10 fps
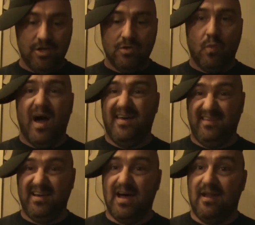Why does
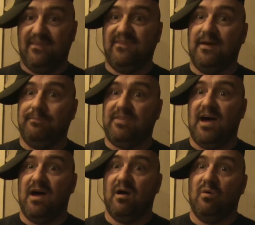it got a zip
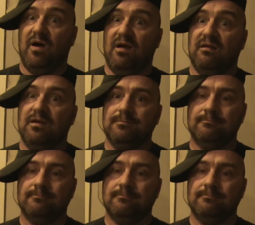tie around it?